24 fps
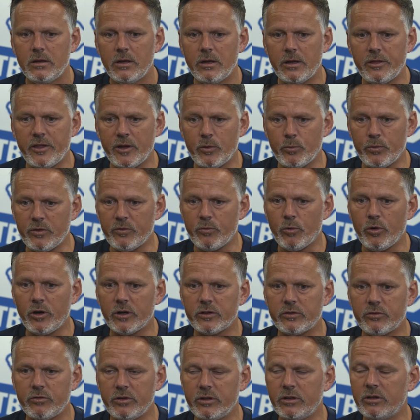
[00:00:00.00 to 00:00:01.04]
I think we've
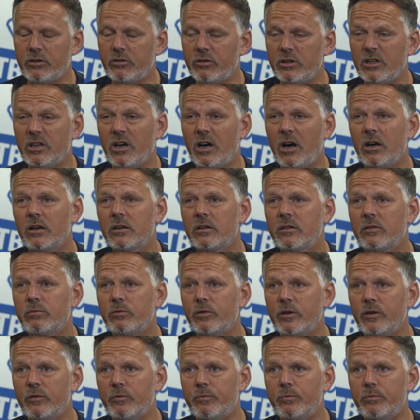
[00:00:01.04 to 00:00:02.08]
worked really, really hard.
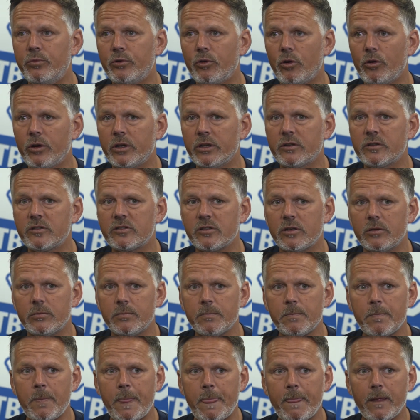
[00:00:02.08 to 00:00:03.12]
We've brought in
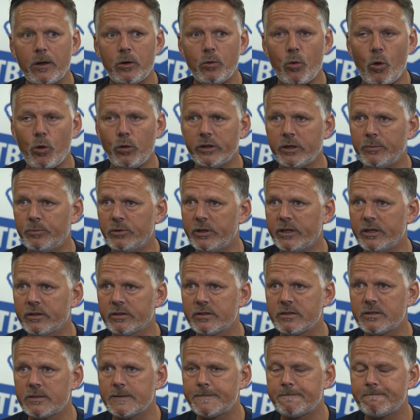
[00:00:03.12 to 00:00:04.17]
some quality
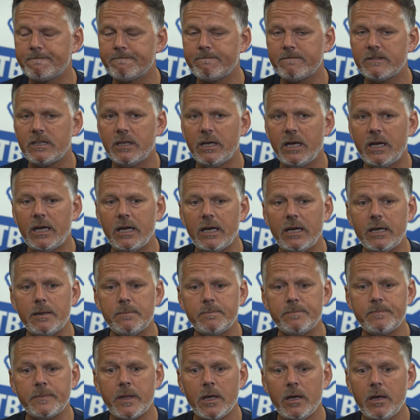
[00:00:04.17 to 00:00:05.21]
players,
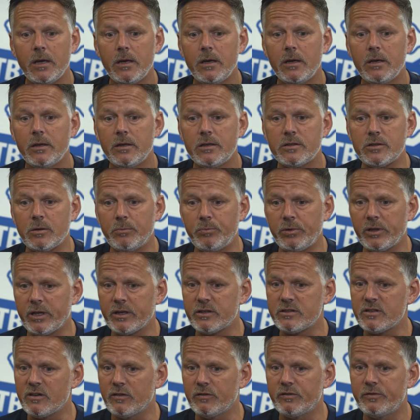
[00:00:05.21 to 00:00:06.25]
some
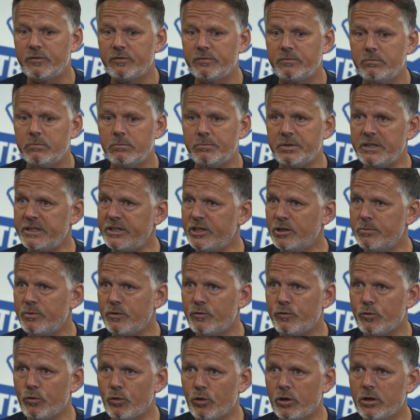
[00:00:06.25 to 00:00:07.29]
players that have been here
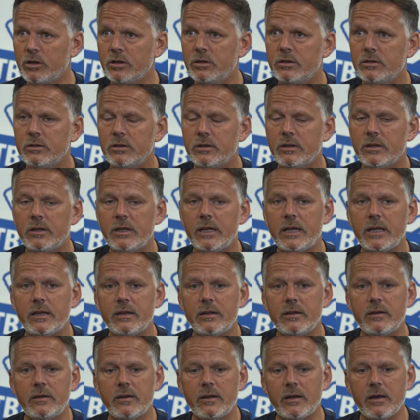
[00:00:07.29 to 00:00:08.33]
before,
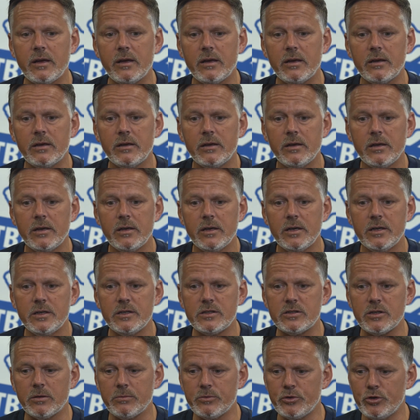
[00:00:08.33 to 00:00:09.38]
and
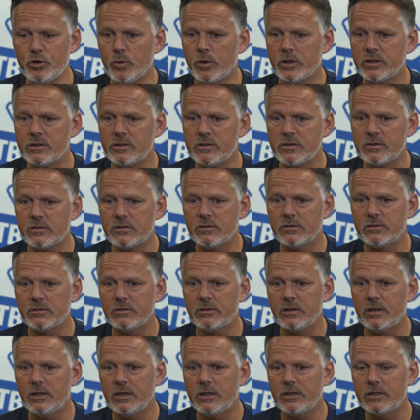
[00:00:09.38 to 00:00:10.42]
some new ones,
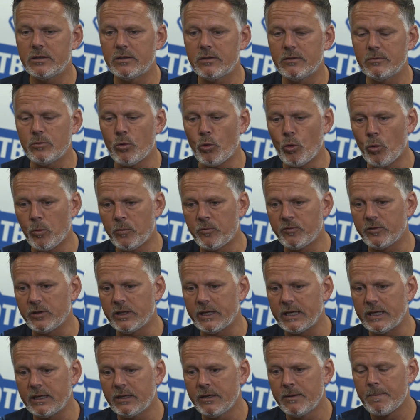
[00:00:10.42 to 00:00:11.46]
and
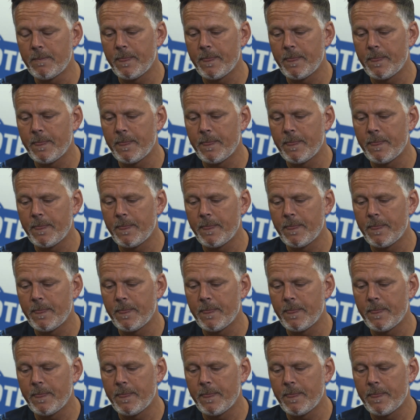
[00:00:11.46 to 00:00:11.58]
hopefully